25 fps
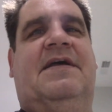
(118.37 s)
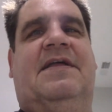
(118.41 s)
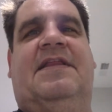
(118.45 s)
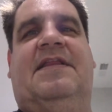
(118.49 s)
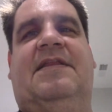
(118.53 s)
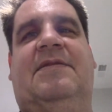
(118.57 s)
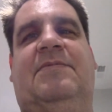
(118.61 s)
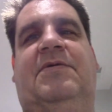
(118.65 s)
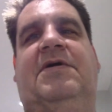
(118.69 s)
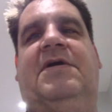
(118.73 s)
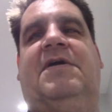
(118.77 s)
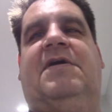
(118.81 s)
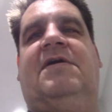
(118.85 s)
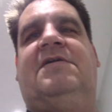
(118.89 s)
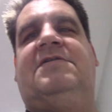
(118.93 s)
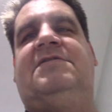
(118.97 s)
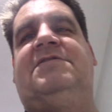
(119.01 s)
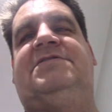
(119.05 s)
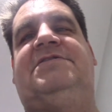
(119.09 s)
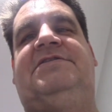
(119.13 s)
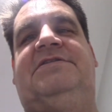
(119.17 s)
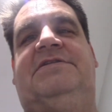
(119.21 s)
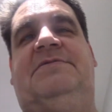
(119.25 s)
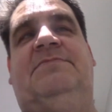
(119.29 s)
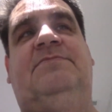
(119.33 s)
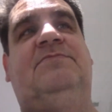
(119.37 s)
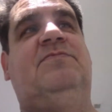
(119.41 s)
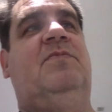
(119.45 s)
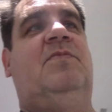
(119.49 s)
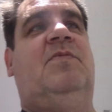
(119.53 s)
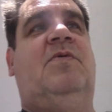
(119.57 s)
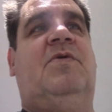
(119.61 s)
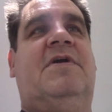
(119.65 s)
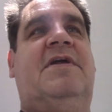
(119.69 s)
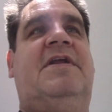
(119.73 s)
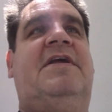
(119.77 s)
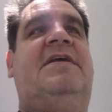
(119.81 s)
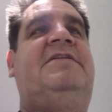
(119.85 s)
we are
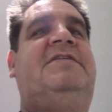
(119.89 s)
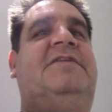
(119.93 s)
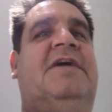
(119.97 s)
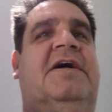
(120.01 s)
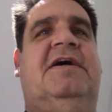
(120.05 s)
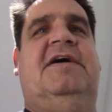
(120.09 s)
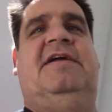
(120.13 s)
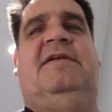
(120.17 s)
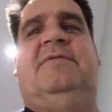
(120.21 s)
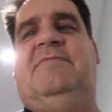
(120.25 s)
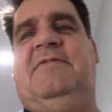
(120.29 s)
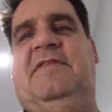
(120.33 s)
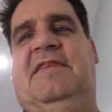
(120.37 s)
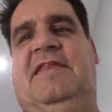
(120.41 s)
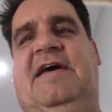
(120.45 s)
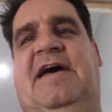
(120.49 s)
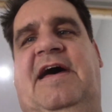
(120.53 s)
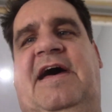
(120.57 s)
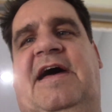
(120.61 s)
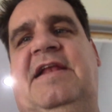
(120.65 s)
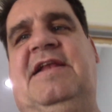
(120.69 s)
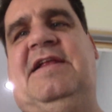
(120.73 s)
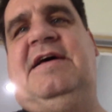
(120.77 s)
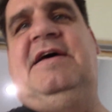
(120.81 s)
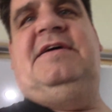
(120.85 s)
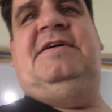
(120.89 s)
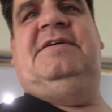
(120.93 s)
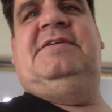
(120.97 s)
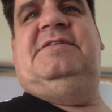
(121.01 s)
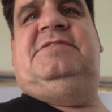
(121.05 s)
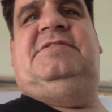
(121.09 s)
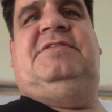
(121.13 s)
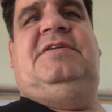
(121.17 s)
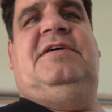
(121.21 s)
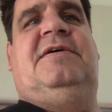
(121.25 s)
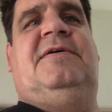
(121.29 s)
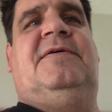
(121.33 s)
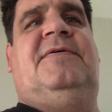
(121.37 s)
one and done with that.
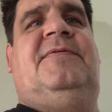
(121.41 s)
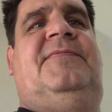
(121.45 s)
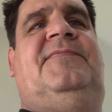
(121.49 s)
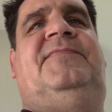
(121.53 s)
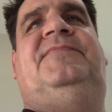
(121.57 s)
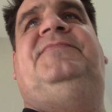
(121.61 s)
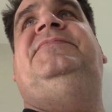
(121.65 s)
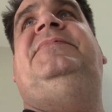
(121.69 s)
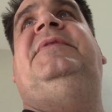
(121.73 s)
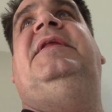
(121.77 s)
So